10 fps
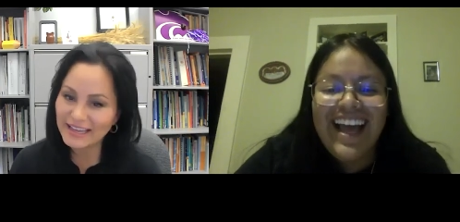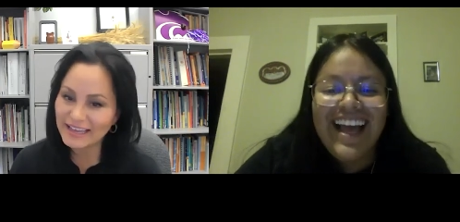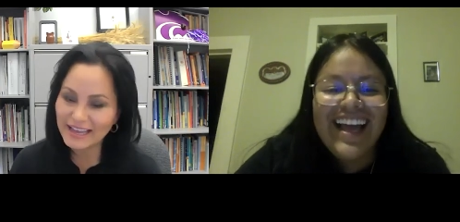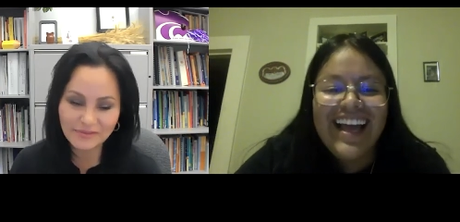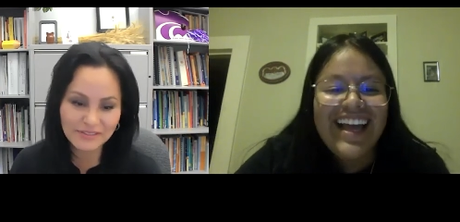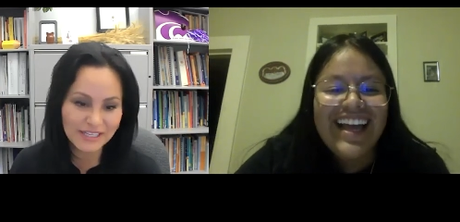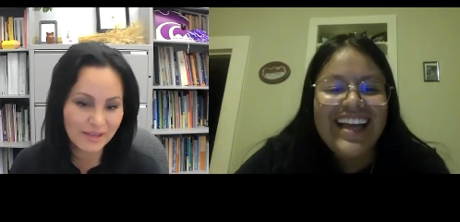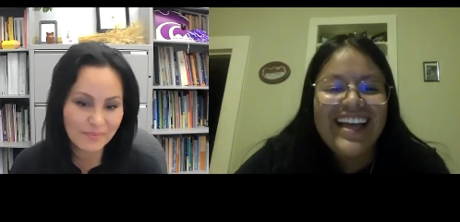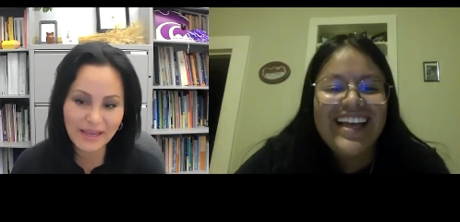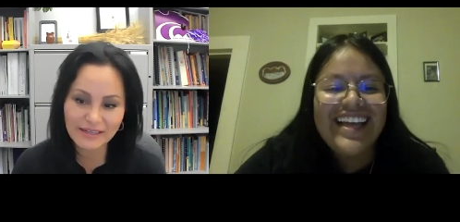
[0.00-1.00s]
Speaker 1: to get
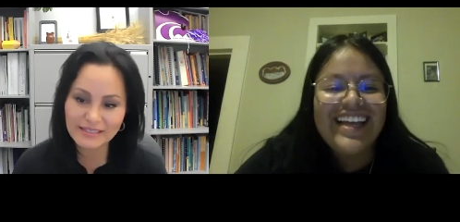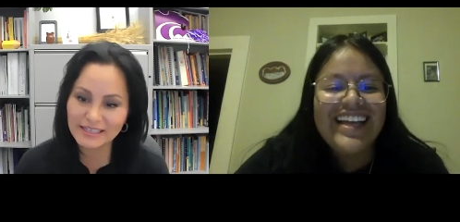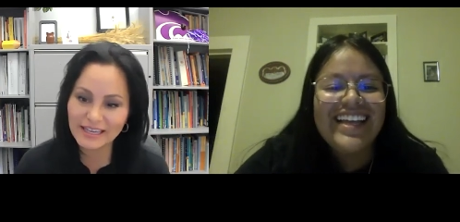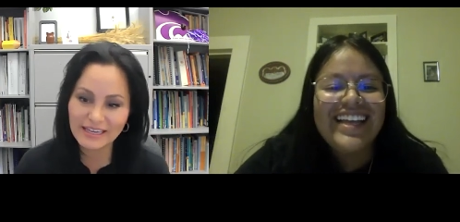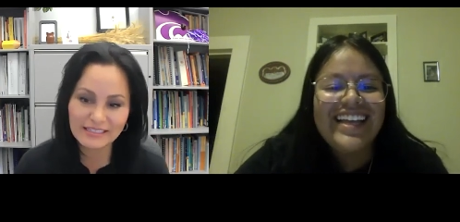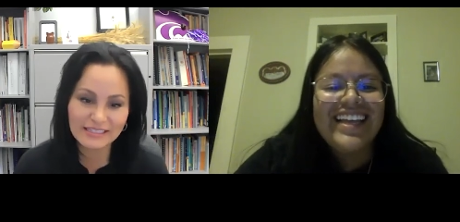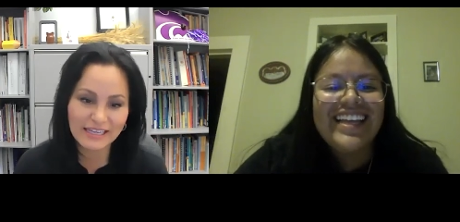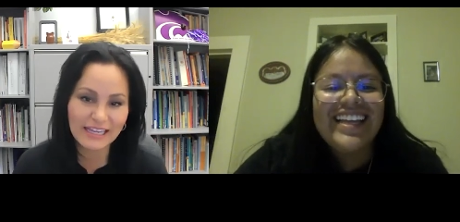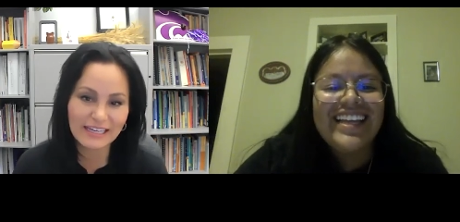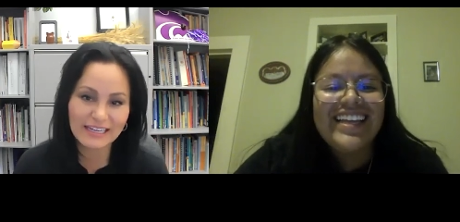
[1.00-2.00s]
back to K
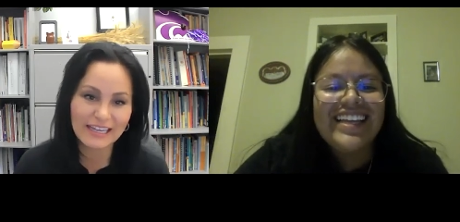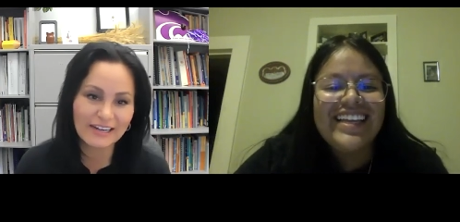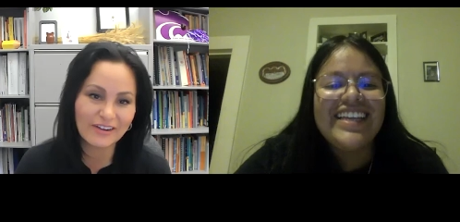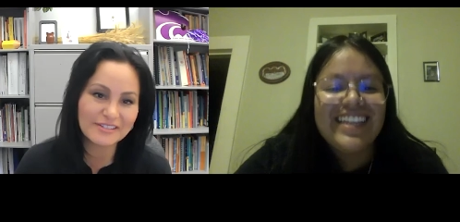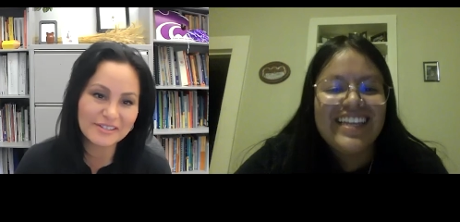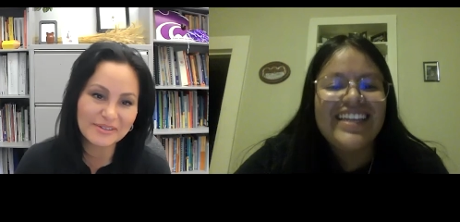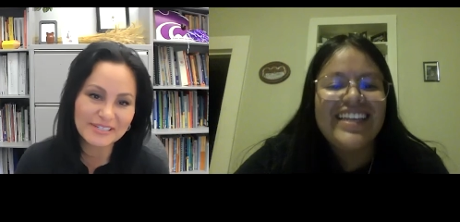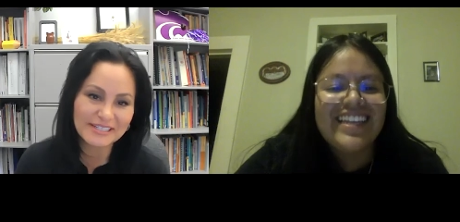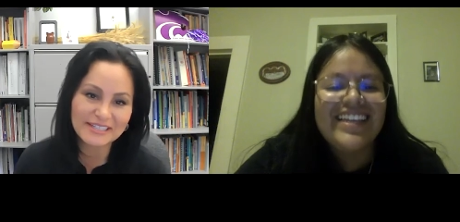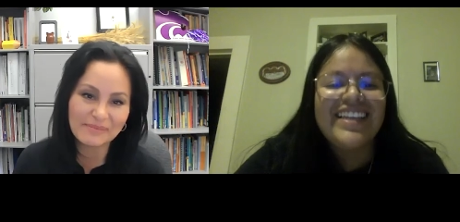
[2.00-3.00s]
State and also to
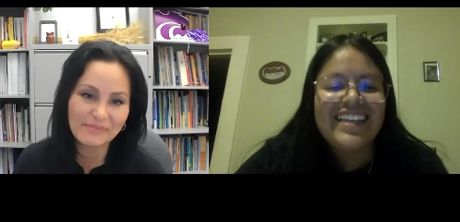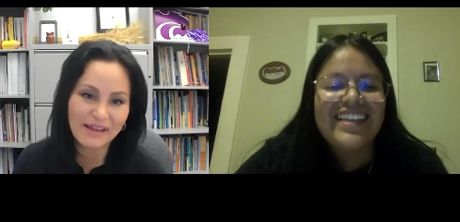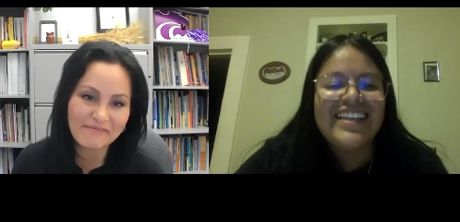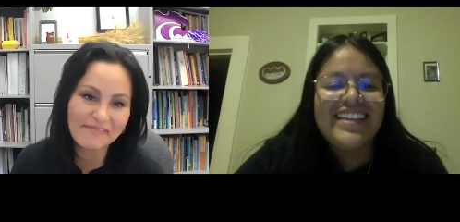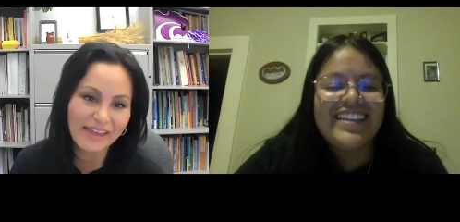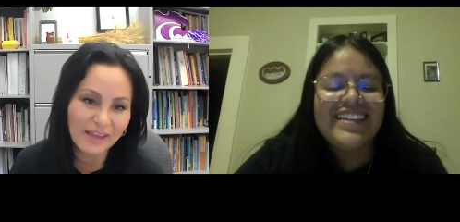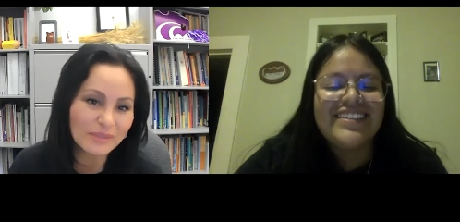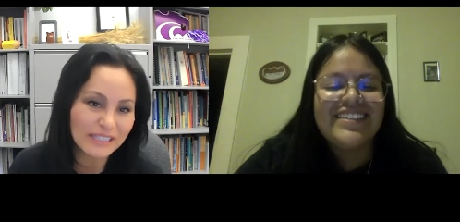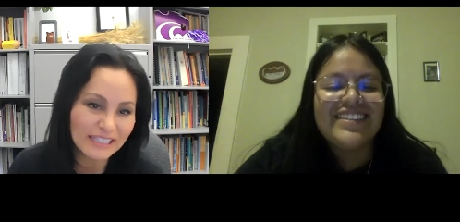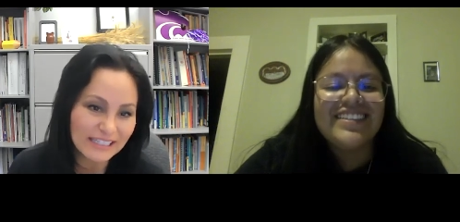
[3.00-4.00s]
see my
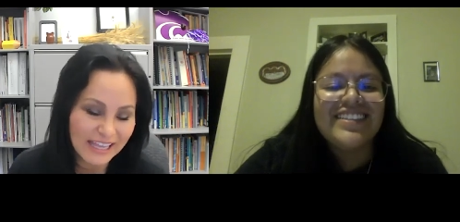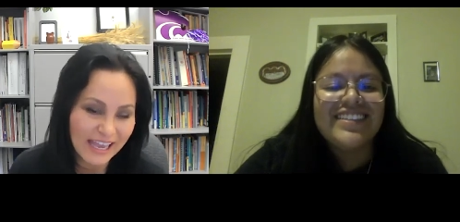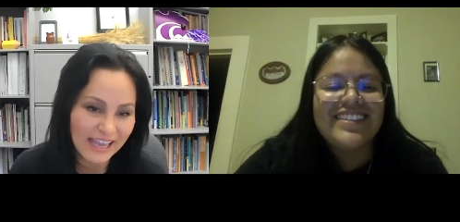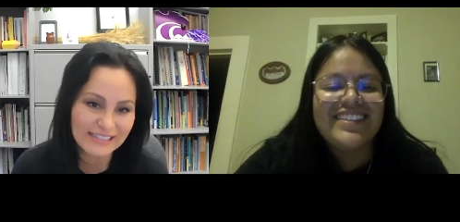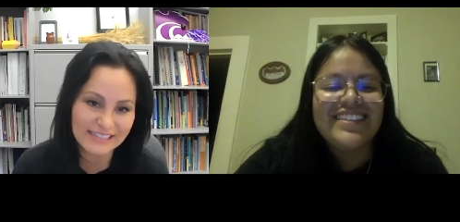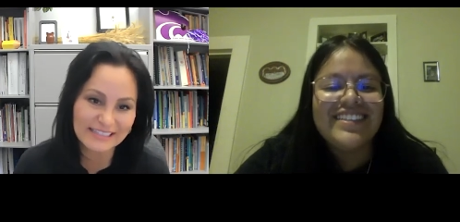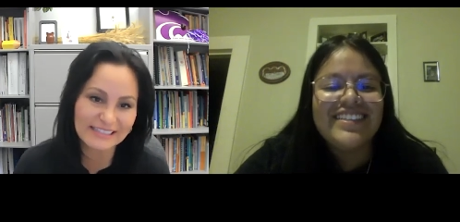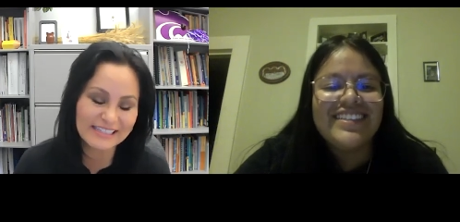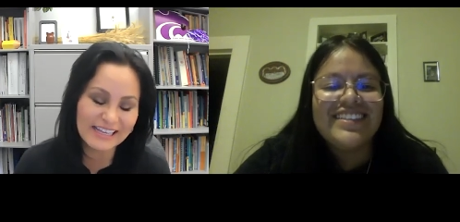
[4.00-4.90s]
family in Kansas.